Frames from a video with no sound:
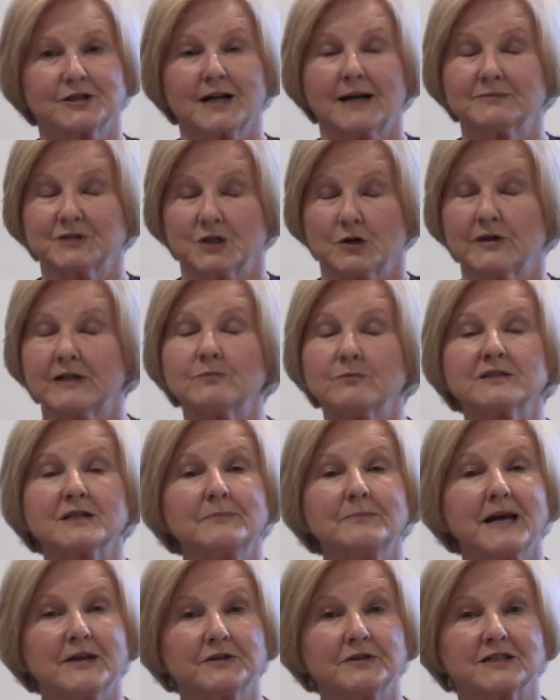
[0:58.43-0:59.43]
I'm sorry, it was a
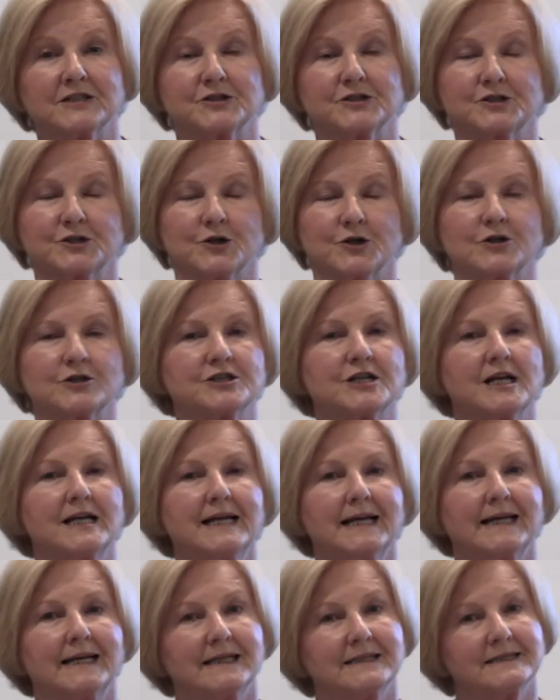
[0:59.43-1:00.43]
Methodist church
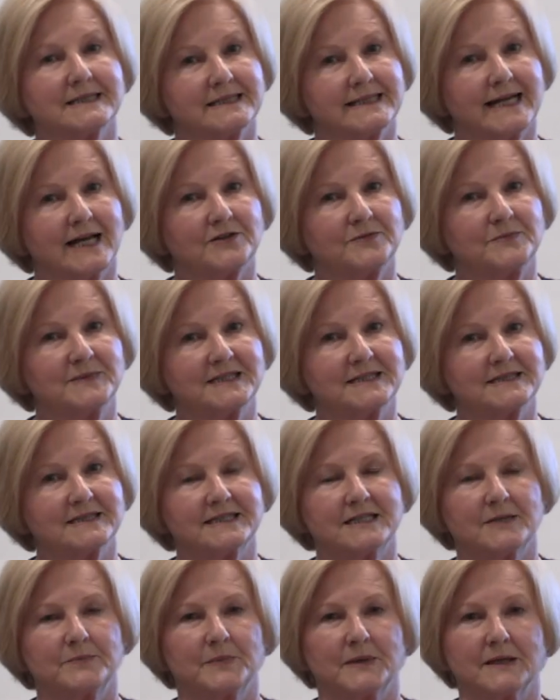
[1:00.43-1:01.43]
in South
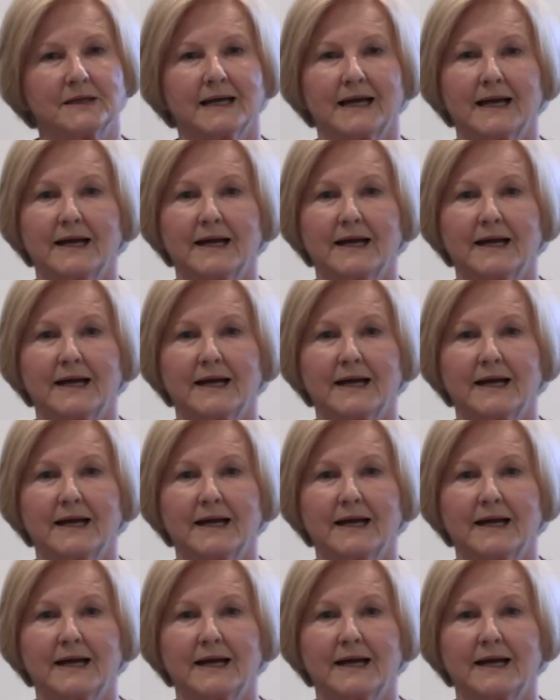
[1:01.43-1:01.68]
Mississippi,